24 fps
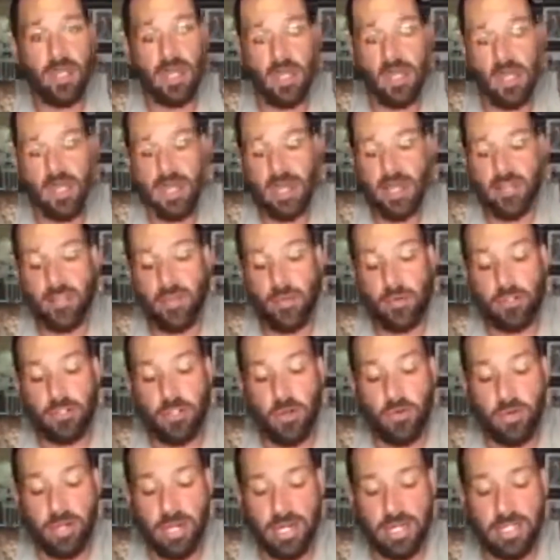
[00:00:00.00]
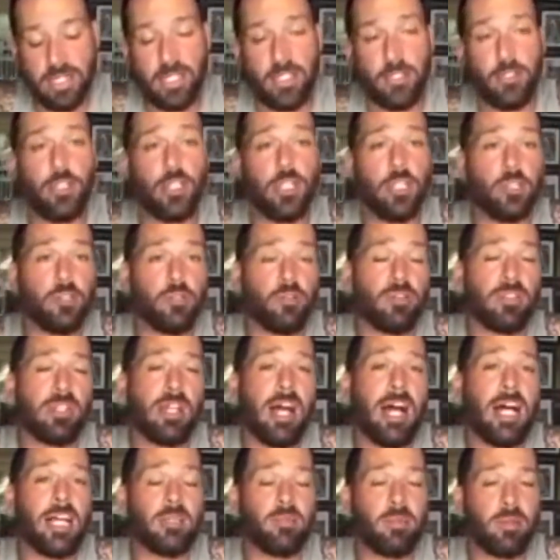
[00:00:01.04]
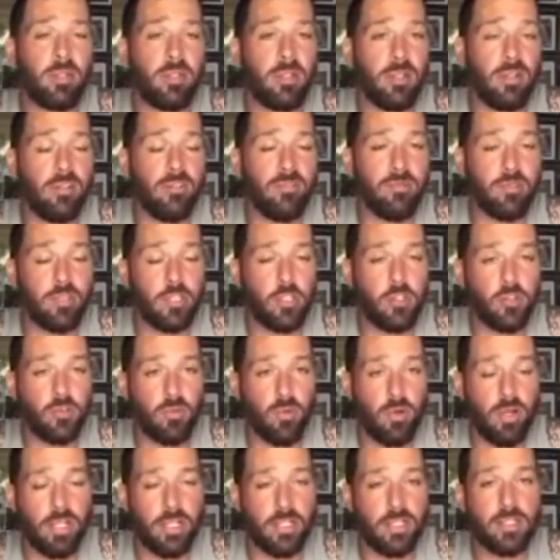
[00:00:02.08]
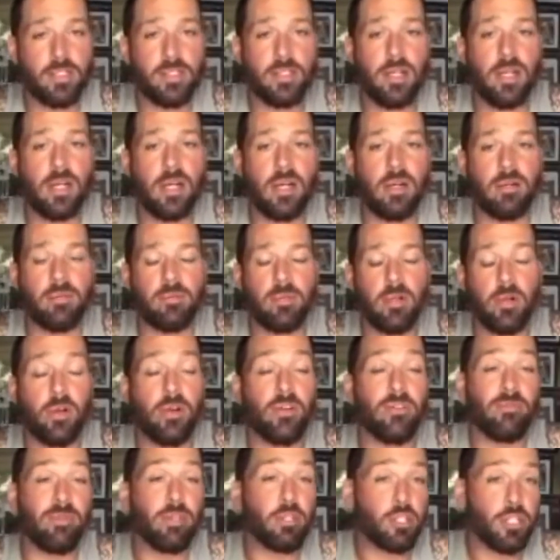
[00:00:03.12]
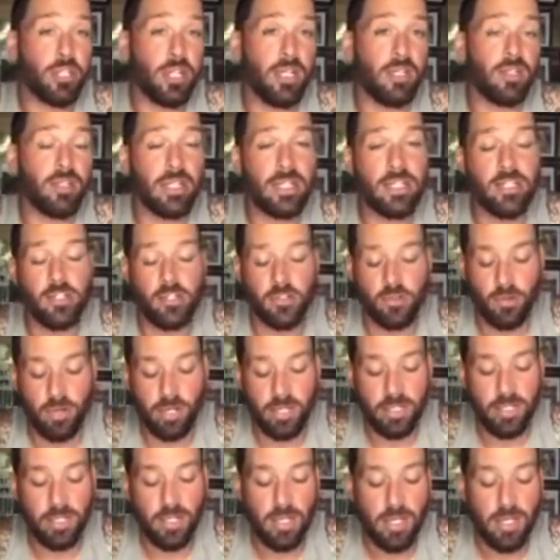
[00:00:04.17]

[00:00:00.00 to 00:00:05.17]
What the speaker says: and they were donated to Children's Hospital of Detroit, or of Michigan in Detroit,